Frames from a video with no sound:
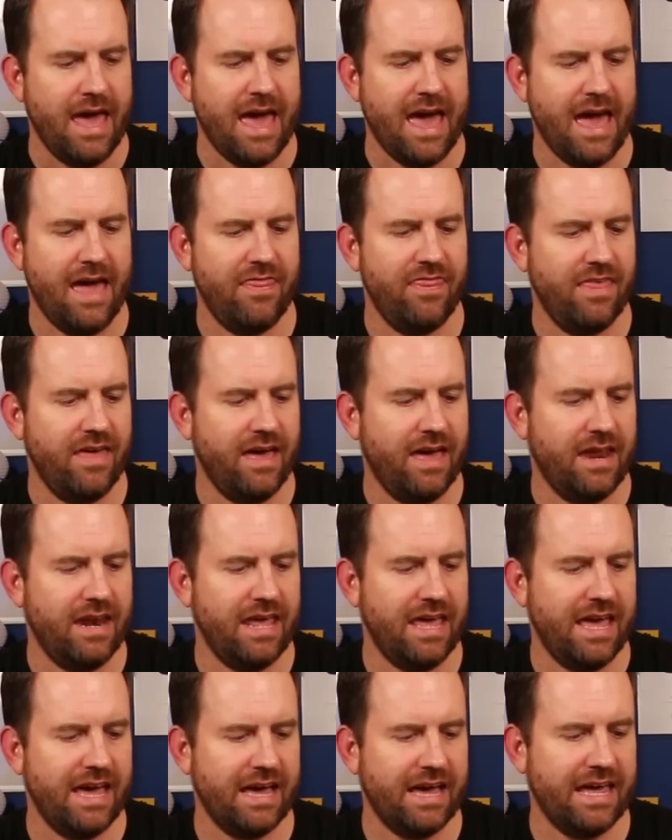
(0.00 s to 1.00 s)
and
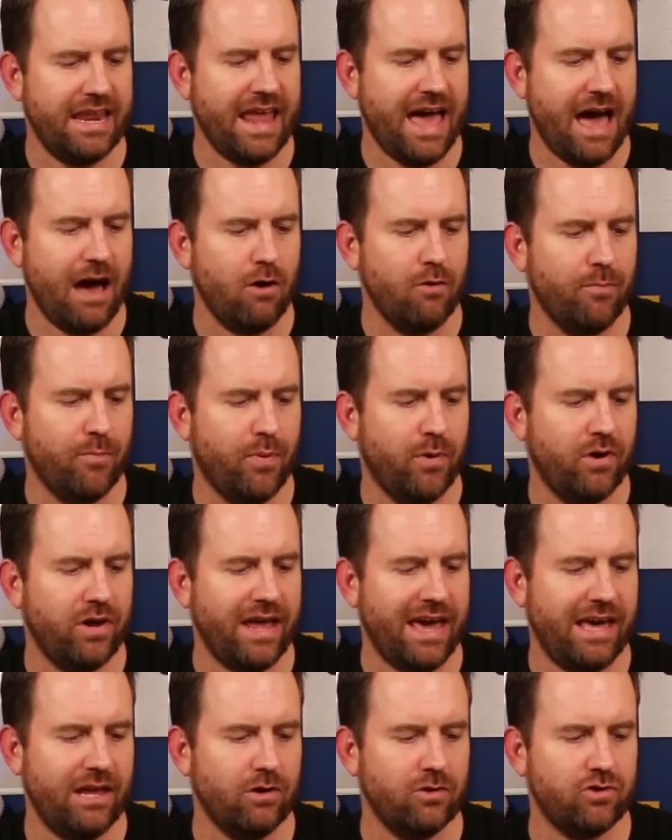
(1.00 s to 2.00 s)
then it can
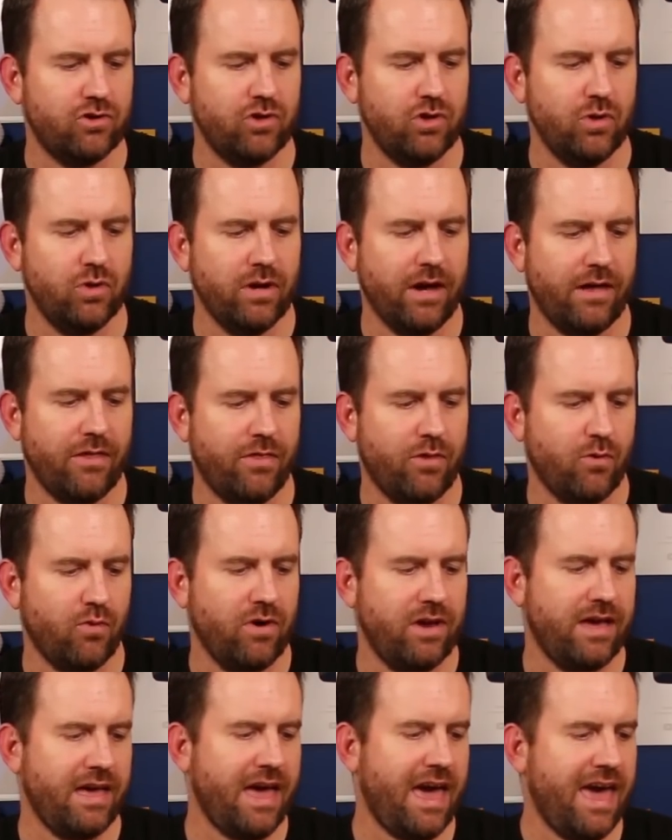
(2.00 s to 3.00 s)
output
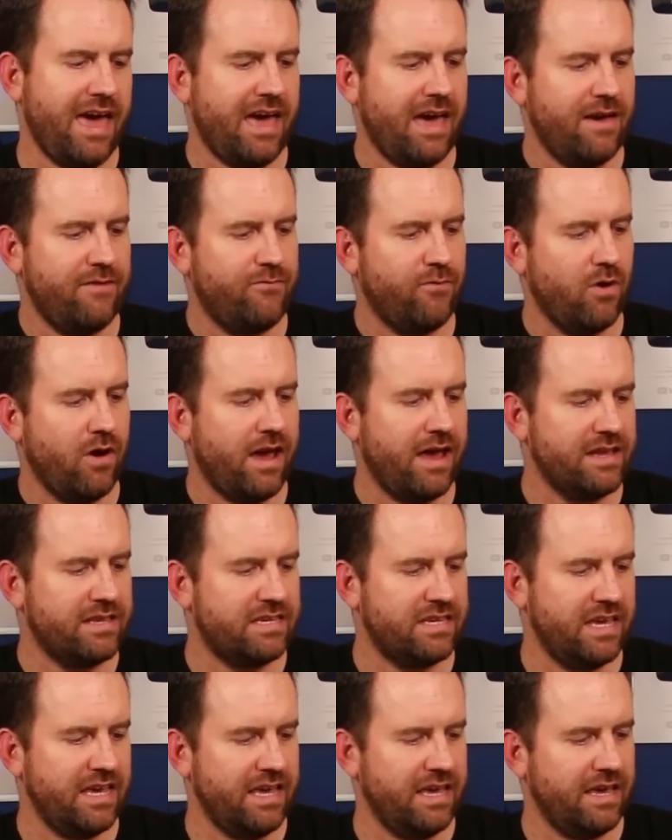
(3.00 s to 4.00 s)
802.3 AF or
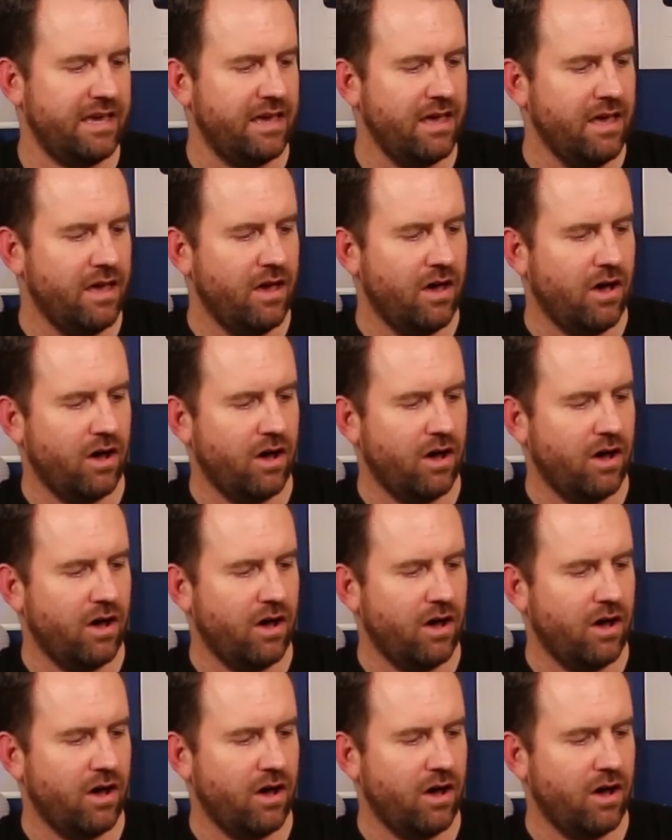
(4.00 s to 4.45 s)
AT